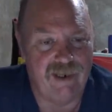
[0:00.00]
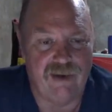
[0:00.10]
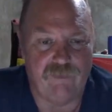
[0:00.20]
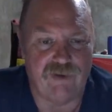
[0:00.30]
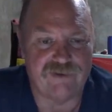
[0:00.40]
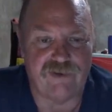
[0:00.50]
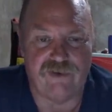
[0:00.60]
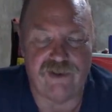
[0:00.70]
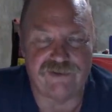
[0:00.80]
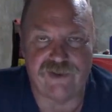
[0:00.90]
Well,
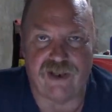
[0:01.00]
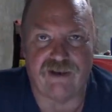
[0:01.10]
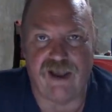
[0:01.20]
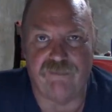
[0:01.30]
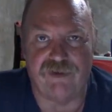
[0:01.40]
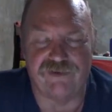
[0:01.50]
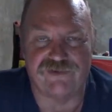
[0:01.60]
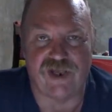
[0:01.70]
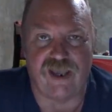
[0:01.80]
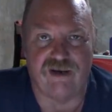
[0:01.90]
it's not communist
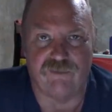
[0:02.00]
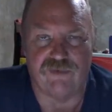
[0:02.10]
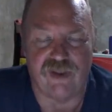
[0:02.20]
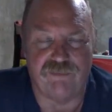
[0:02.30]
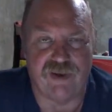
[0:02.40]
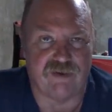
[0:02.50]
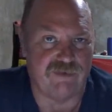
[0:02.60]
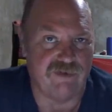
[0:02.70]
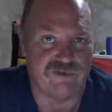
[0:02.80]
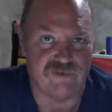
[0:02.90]
China where they pick
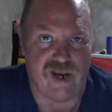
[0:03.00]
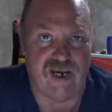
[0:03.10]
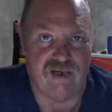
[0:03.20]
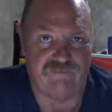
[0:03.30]
your trade at